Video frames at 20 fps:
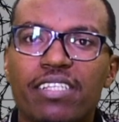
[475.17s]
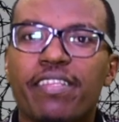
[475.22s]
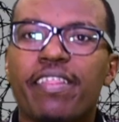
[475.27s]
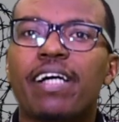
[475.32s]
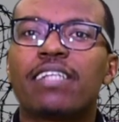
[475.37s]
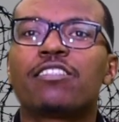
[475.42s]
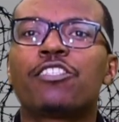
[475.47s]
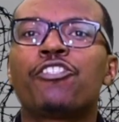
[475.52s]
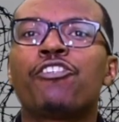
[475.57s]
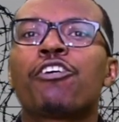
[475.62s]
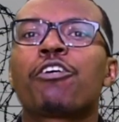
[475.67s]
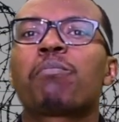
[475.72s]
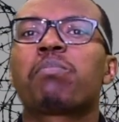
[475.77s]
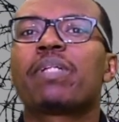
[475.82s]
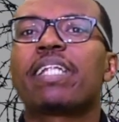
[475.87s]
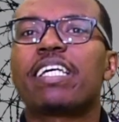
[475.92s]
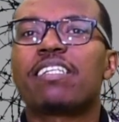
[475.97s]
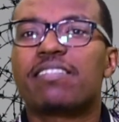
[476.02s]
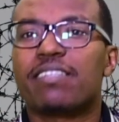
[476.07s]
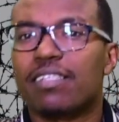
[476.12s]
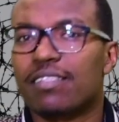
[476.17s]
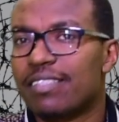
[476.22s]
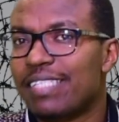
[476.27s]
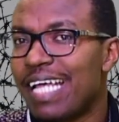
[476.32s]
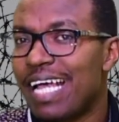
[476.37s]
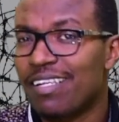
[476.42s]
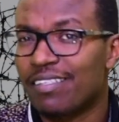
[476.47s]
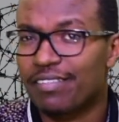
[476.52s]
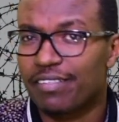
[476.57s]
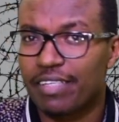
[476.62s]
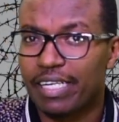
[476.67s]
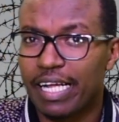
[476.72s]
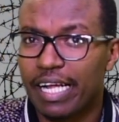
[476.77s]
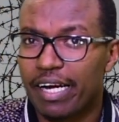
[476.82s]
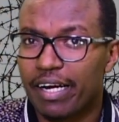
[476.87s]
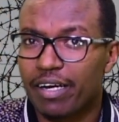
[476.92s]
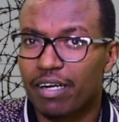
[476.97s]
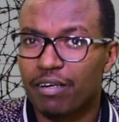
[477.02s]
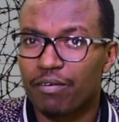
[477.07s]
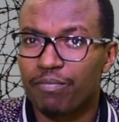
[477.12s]
that took place in
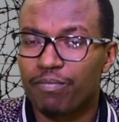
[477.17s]
Tanzania.